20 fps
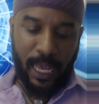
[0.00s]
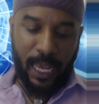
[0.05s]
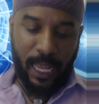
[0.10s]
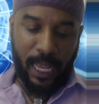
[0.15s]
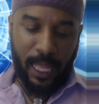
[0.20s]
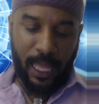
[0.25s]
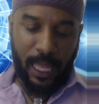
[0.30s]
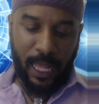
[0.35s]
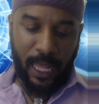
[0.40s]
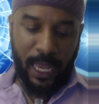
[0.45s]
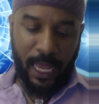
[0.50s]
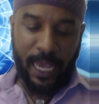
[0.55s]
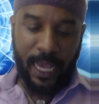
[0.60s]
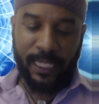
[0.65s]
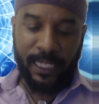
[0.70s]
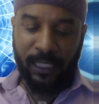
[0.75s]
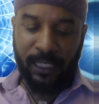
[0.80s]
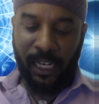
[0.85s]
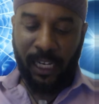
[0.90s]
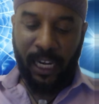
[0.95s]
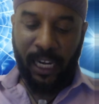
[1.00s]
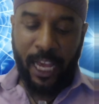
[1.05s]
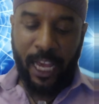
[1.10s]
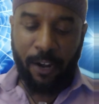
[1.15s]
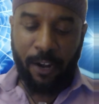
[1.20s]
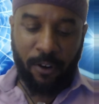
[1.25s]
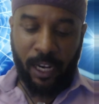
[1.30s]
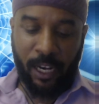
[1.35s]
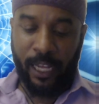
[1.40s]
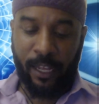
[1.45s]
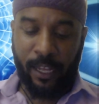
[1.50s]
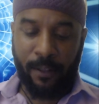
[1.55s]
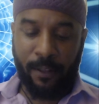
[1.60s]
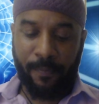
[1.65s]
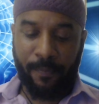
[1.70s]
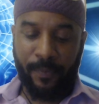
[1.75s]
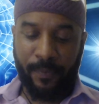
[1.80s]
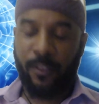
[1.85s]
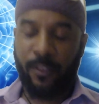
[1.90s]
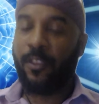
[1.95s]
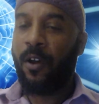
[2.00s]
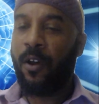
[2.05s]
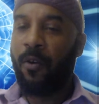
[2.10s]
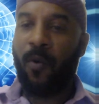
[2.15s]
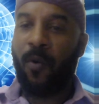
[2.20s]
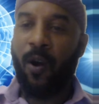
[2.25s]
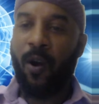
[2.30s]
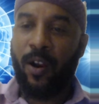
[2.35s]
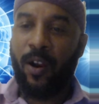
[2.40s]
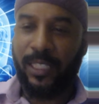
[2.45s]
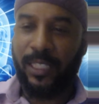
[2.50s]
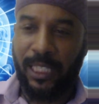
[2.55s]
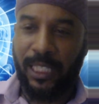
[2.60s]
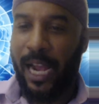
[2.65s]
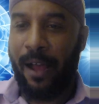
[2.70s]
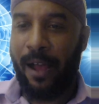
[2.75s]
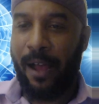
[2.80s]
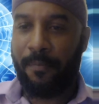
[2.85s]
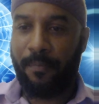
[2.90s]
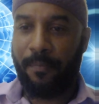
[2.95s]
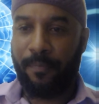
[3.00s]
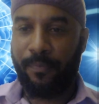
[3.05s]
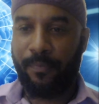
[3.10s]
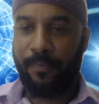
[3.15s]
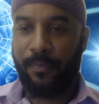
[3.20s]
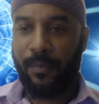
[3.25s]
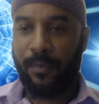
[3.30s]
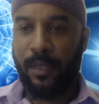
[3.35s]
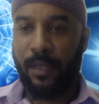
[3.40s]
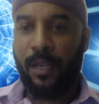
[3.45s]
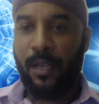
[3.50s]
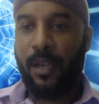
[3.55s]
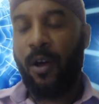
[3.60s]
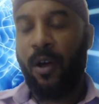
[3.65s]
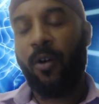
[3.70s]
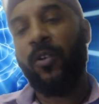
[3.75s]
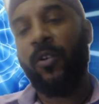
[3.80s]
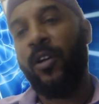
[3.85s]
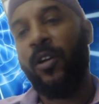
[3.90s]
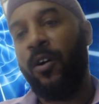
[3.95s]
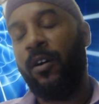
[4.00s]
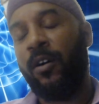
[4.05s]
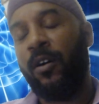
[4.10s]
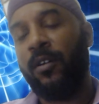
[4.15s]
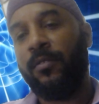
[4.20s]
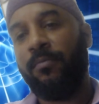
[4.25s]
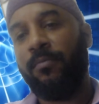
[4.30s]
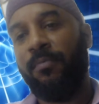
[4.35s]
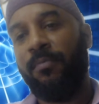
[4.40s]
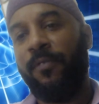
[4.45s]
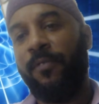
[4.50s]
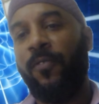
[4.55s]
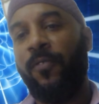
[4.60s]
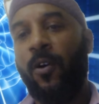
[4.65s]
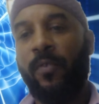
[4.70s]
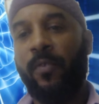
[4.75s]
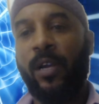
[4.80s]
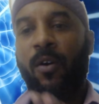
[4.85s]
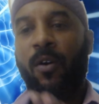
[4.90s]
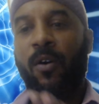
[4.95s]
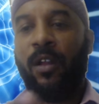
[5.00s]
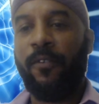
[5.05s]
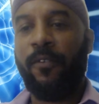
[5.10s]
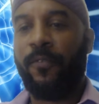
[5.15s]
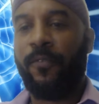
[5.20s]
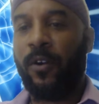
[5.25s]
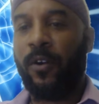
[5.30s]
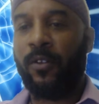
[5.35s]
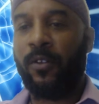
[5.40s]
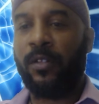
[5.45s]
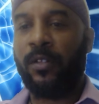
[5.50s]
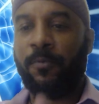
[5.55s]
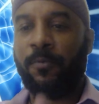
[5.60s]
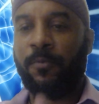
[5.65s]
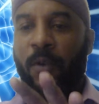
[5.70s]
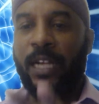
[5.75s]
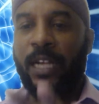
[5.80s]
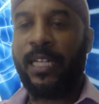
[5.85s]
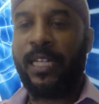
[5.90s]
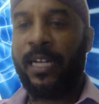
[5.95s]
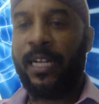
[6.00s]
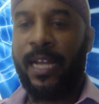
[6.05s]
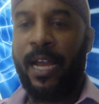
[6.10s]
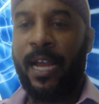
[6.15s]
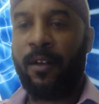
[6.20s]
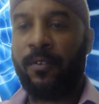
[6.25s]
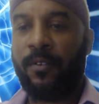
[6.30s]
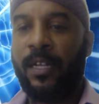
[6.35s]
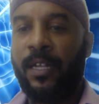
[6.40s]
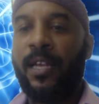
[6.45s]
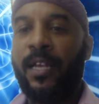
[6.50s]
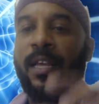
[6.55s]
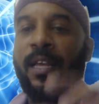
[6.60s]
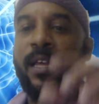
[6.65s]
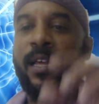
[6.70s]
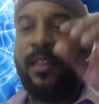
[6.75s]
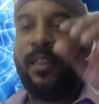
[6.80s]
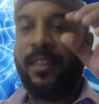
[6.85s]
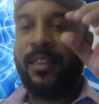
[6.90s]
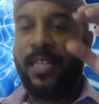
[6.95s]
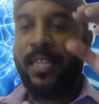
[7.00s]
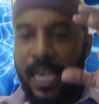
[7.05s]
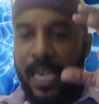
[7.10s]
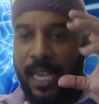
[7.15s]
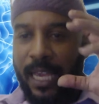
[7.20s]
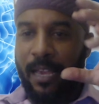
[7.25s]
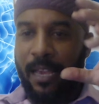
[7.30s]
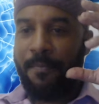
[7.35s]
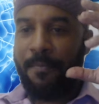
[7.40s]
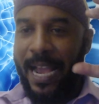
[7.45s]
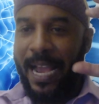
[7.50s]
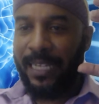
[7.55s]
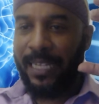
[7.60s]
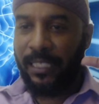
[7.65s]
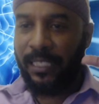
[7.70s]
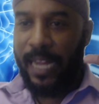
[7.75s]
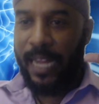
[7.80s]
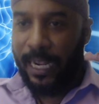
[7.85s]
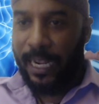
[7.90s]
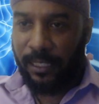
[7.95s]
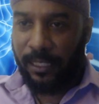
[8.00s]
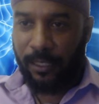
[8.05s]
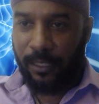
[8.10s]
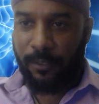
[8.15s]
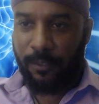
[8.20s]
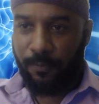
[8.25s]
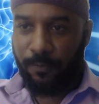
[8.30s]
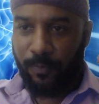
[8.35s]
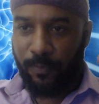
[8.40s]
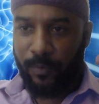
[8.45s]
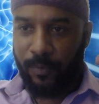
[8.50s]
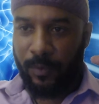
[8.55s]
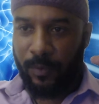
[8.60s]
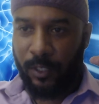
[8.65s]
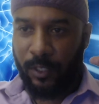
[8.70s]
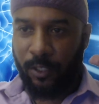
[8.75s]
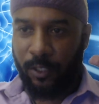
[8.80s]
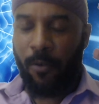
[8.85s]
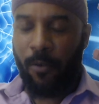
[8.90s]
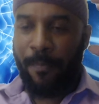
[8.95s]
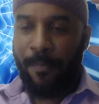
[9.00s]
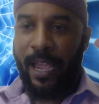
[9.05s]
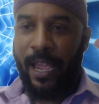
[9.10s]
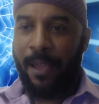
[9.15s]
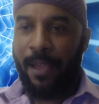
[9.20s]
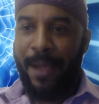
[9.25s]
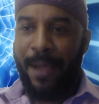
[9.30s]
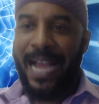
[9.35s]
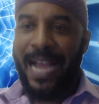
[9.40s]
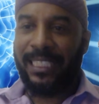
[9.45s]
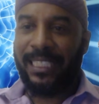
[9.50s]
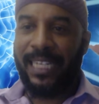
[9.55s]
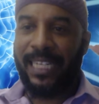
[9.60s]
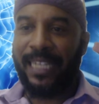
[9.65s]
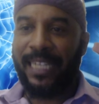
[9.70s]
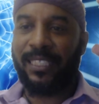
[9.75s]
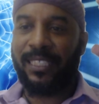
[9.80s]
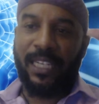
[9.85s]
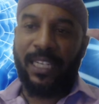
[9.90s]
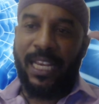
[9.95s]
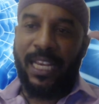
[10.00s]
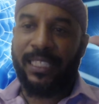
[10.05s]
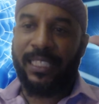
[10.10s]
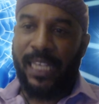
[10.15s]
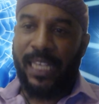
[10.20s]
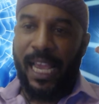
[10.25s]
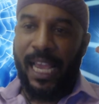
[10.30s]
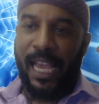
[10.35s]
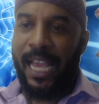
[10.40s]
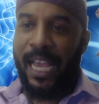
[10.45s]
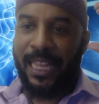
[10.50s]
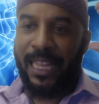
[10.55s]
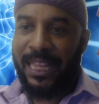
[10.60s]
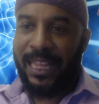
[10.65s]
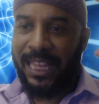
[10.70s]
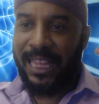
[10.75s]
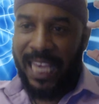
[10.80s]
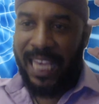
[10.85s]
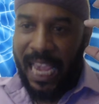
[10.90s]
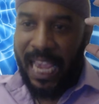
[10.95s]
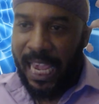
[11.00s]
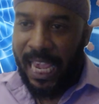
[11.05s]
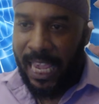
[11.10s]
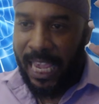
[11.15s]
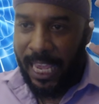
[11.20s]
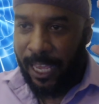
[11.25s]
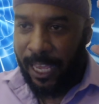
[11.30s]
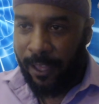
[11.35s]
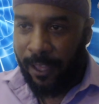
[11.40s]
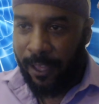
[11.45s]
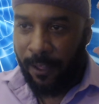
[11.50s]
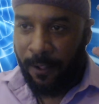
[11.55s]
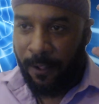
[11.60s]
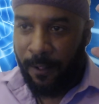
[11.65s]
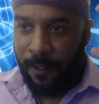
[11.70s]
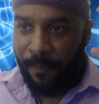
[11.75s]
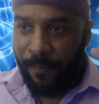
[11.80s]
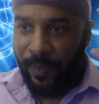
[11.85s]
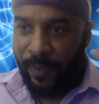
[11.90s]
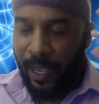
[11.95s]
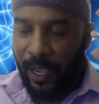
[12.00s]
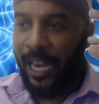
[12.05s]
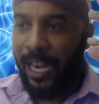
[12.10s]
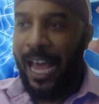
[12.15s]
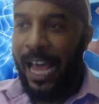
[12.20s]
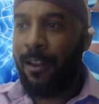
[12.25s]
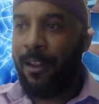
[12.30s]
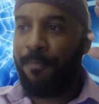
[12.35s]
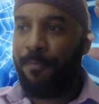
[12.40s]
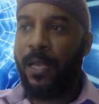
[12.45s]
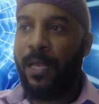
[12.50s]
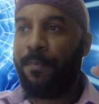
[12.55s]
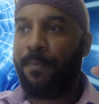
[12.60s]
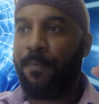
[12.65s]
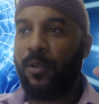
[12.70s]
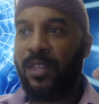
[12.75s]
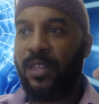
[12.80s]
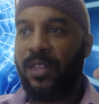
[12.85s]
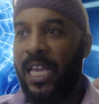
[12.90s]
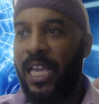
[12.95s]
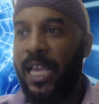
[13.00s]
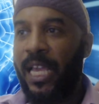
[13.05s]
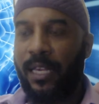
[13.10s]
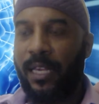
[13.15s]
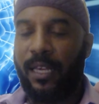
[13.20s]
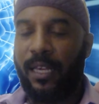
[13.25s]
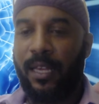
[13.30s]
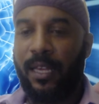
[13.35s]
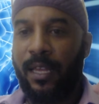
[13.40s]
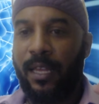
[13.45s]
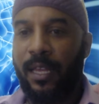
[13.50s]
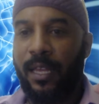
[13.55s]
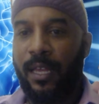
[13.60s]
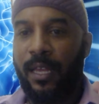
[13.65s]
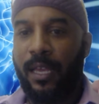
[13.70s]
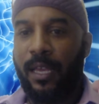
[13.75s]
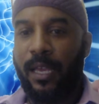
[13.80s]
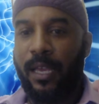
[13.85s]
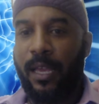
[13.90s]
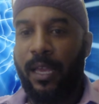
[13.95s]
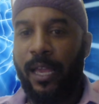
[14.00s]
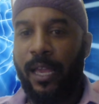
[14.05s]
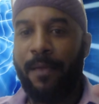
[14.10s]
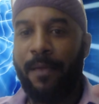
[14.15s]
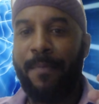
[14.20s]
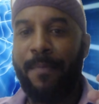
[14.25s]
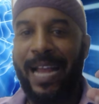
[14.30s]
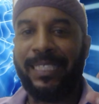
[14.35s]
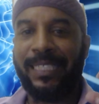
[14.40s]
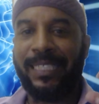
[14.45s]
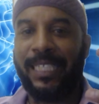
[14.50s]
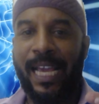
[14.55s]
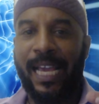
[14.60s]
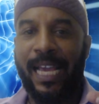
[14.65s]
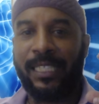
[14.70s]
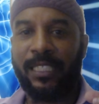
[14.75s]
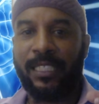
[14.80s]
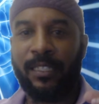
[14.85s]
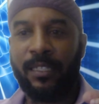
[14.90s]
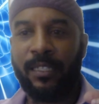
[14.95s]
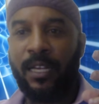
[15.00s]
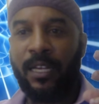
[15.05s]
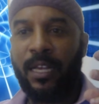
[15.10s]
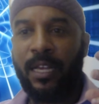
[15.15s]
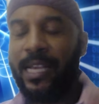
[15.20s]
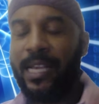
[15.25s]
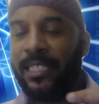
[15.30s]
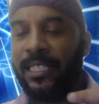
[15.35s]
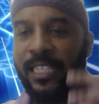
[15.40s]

is literally the workshop. Hold on. Before we go any further, let's break that down. The imagination. So imagination is a thing. A lot of people think imagination is a